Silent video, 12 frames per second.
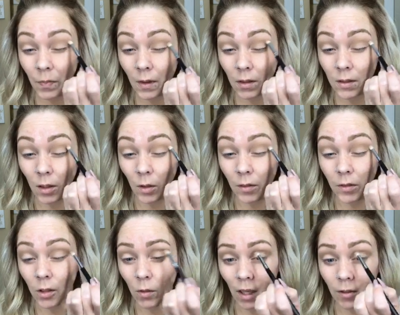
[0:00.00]
So if
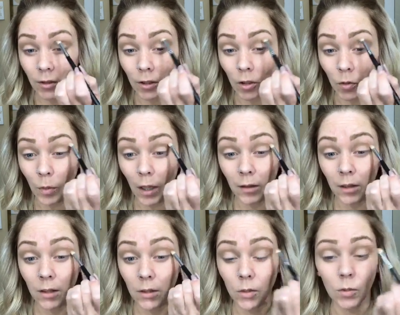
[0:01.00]
you have your own
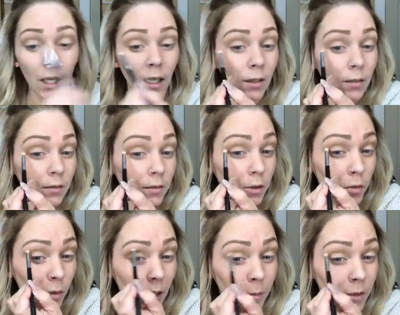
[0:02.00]
method, do not do
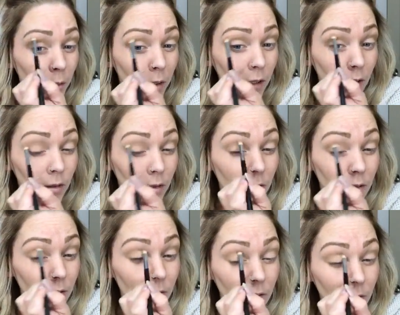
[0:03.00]
what I'm doing, because